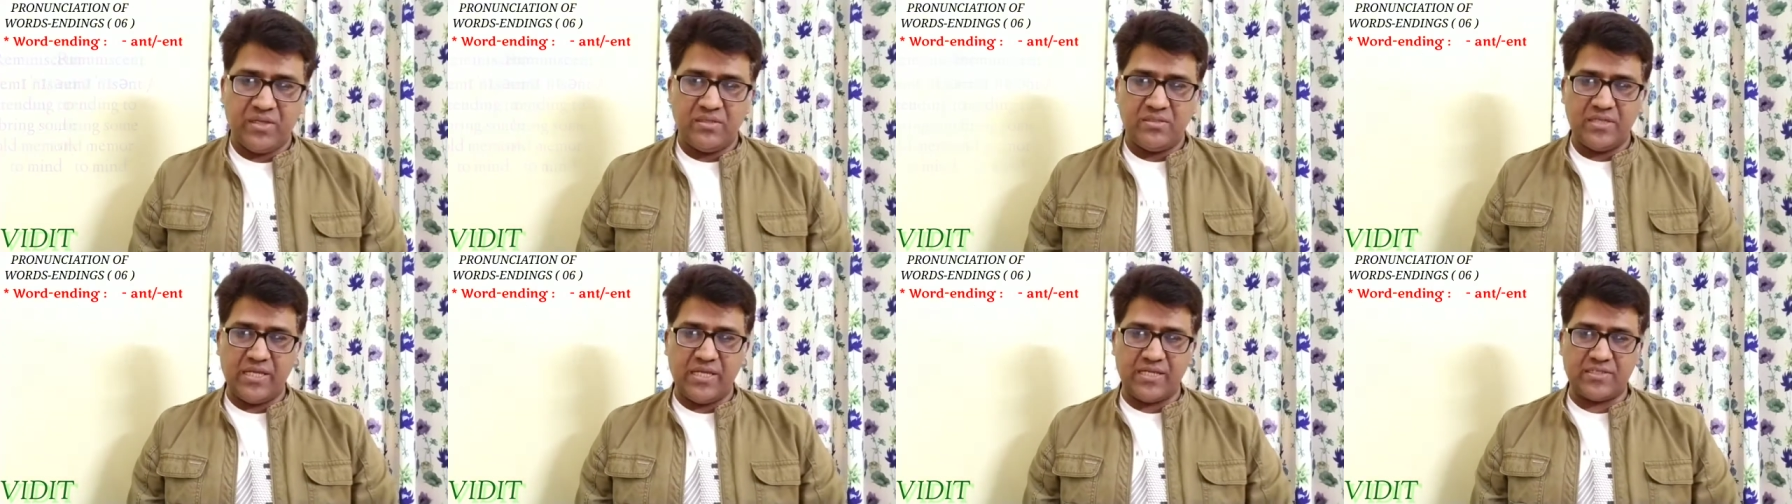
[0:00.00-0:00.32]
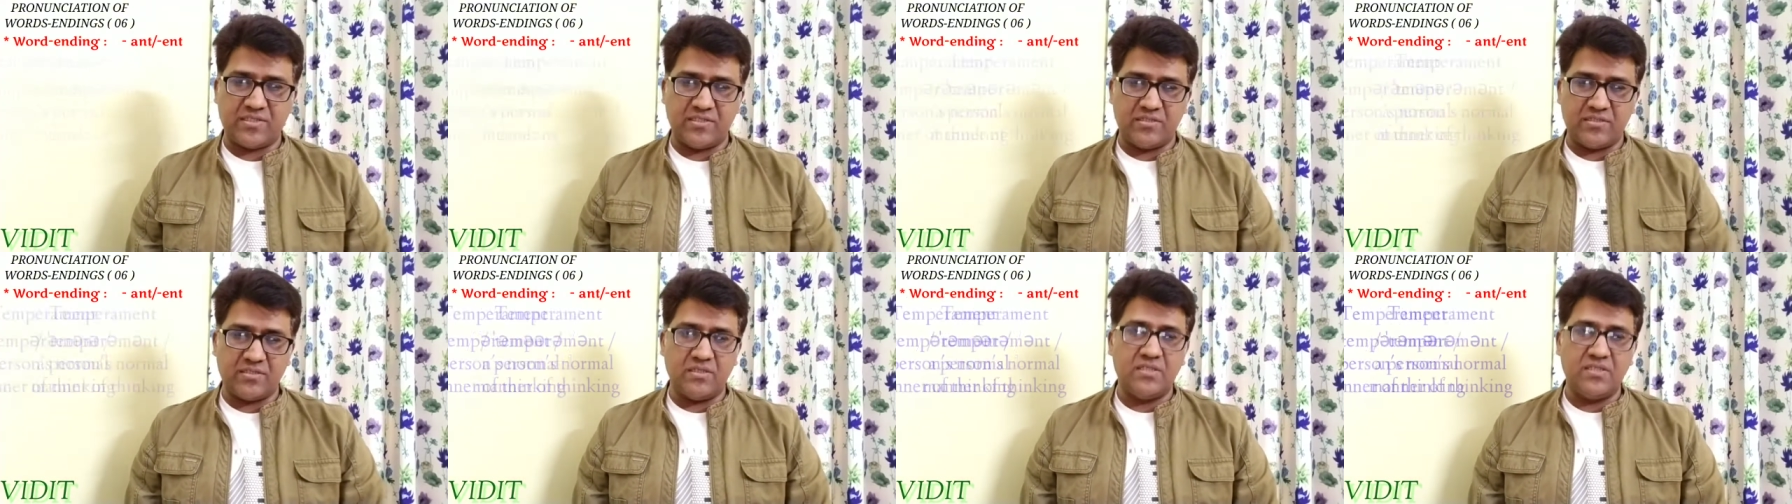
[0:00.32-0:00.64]

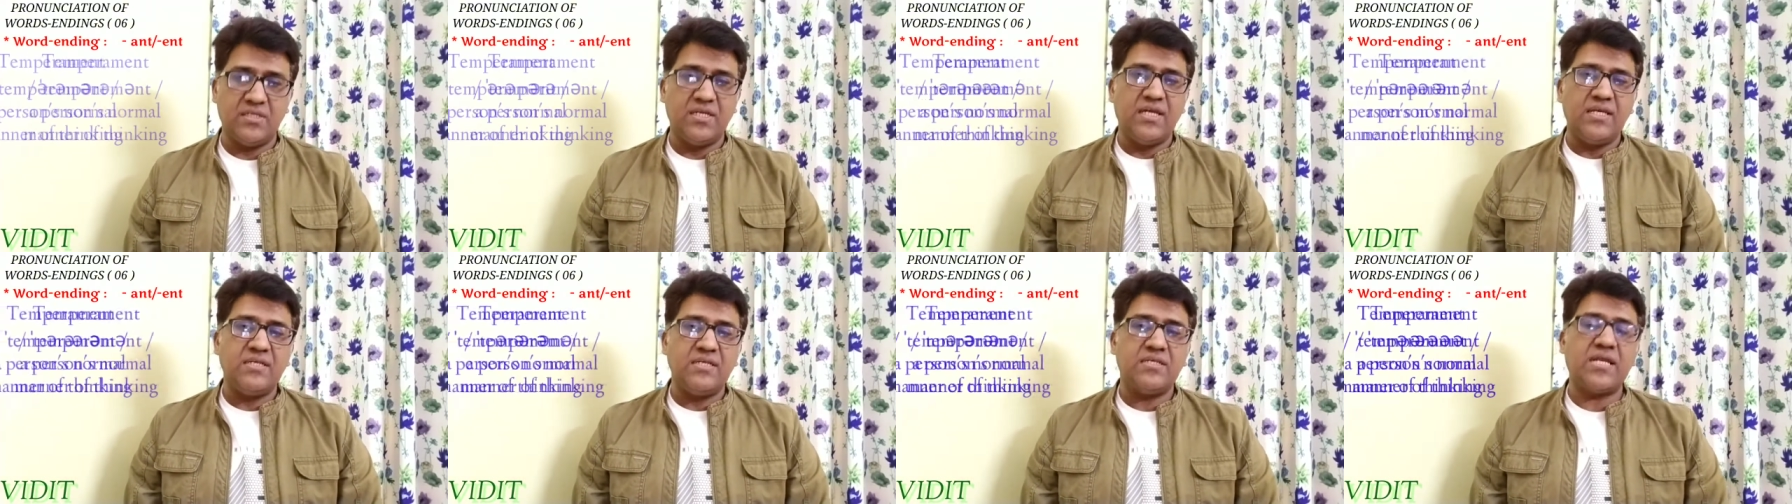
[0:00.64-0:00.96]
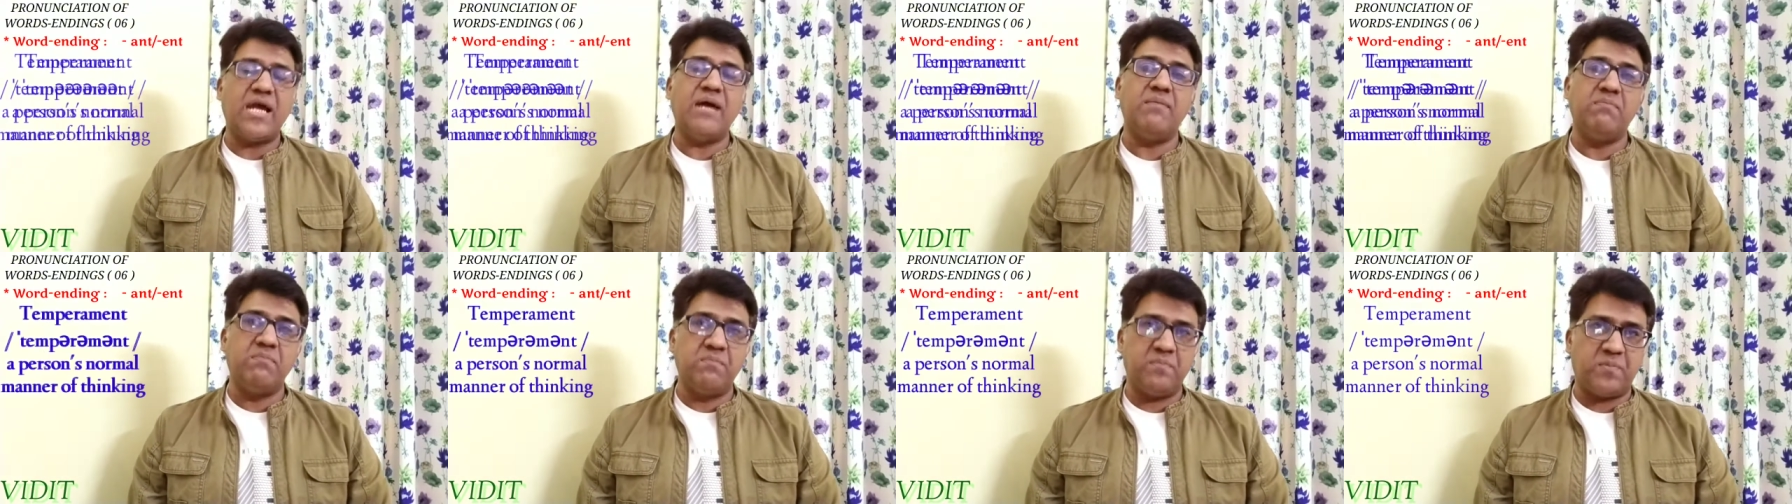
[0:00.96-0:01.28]
Next is uh,
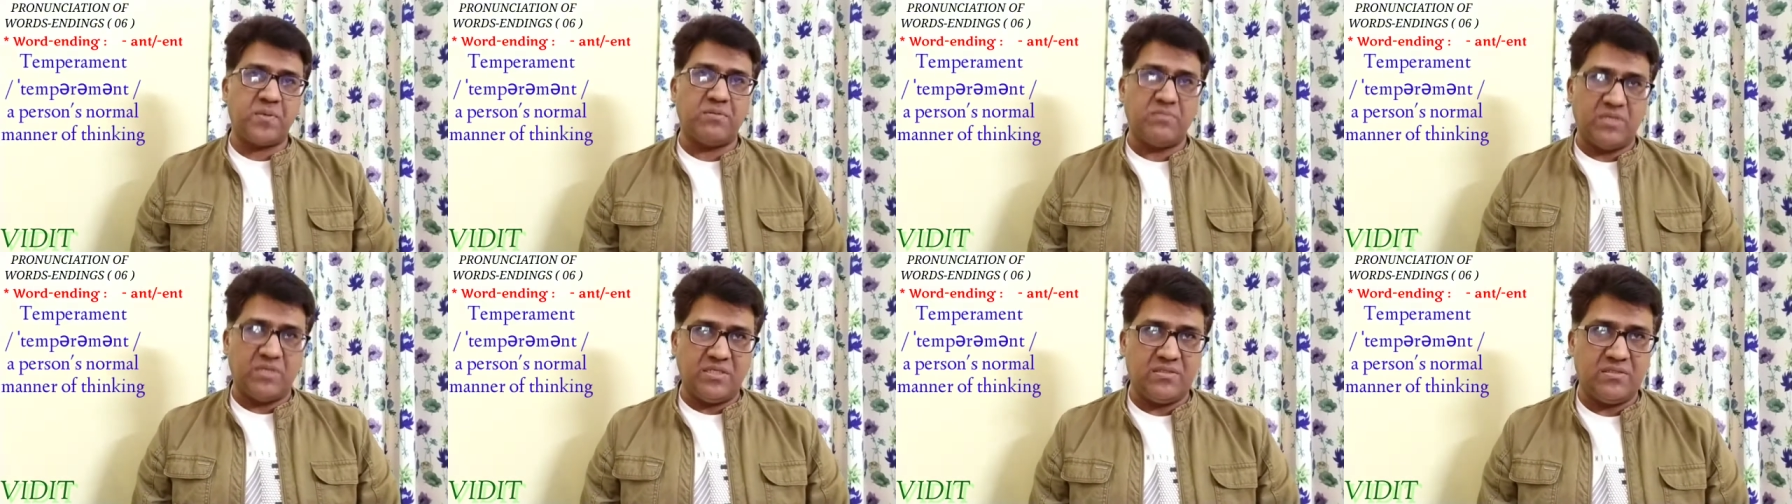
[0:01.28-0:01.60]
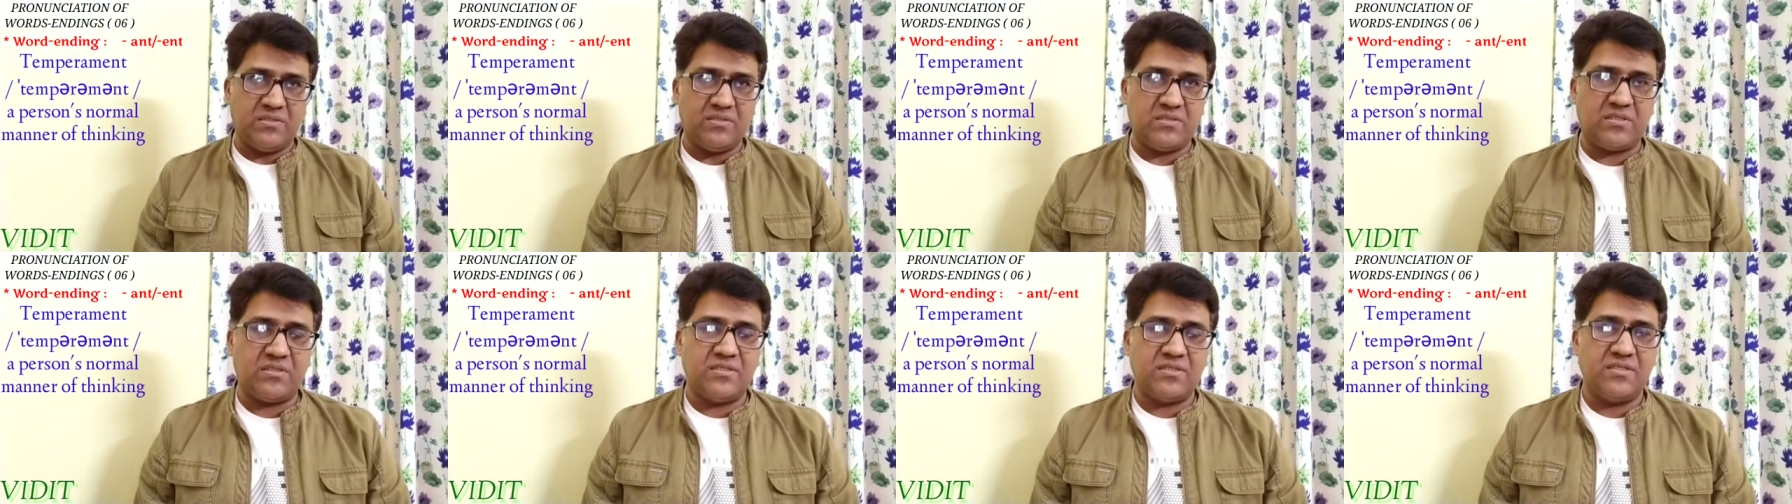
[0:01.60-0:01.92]

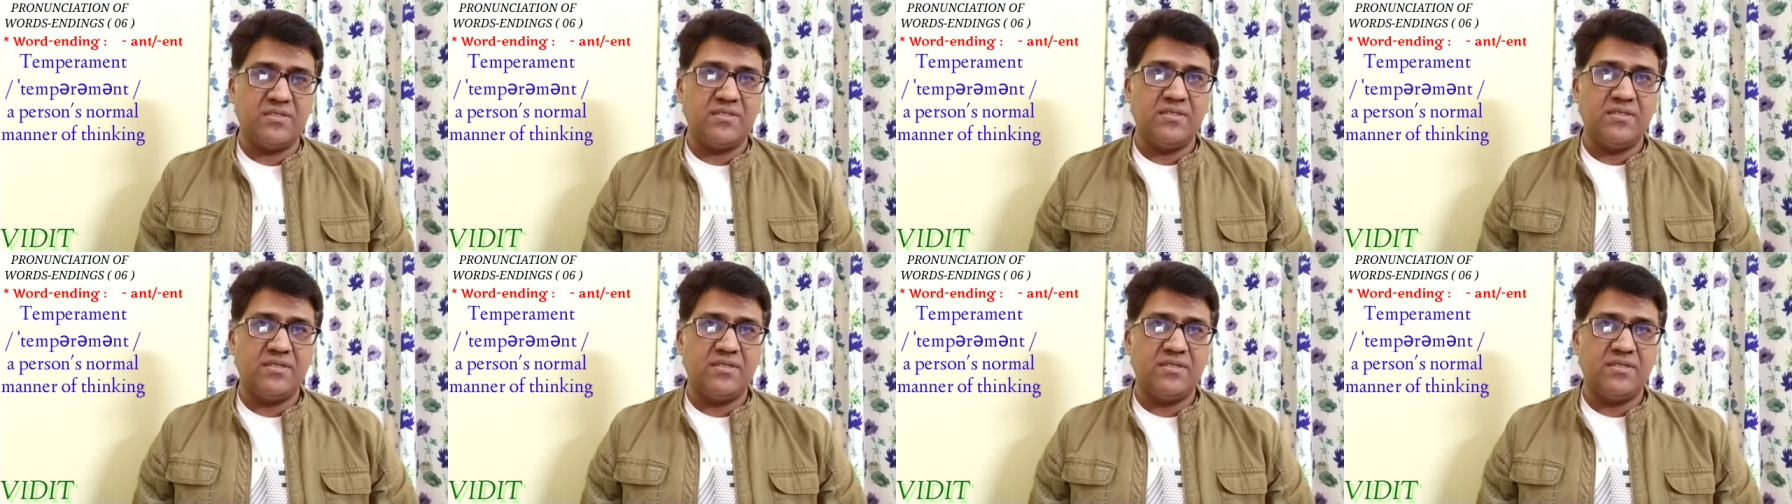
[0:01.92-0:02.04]
temperament.